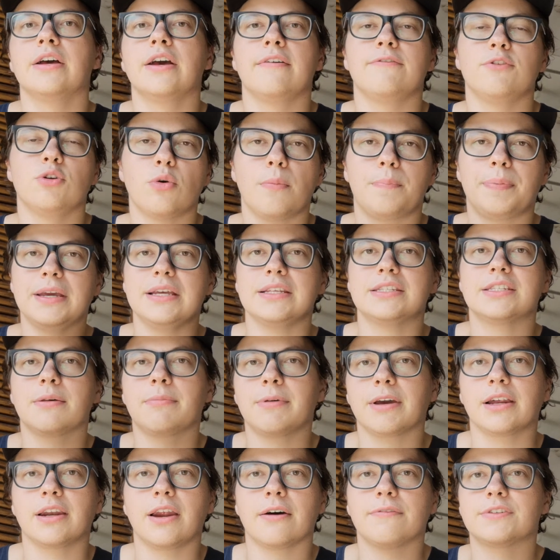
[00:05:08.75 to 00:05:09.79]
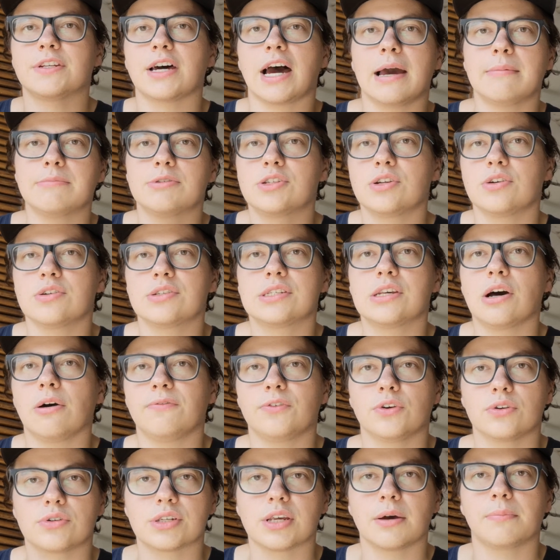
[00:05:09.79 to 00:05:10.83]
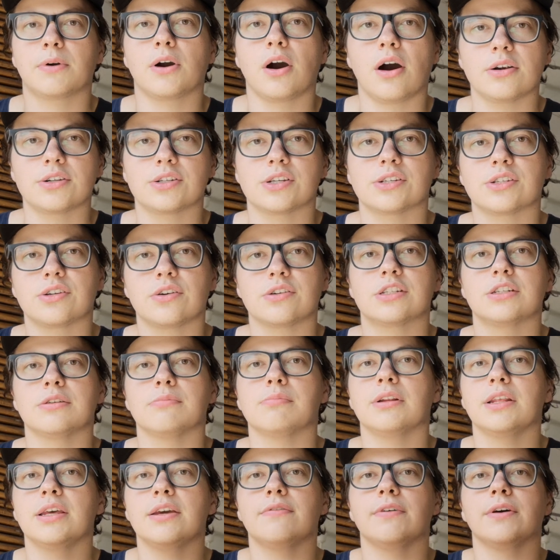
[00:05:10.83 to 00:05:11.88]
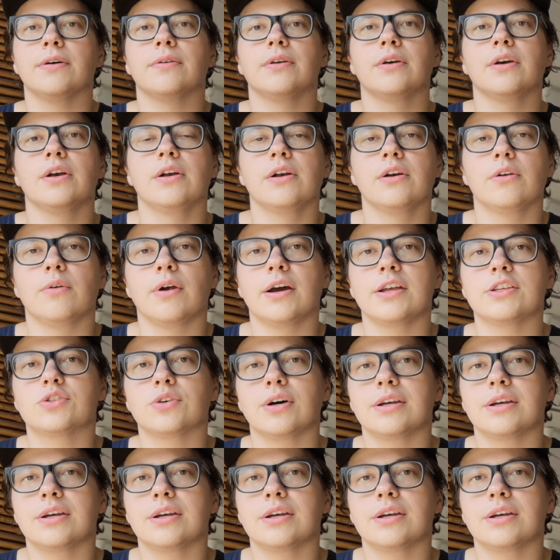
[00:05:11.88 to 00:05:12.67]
If you repeat something enough times to yourself, your subconscious starts to believe it, right?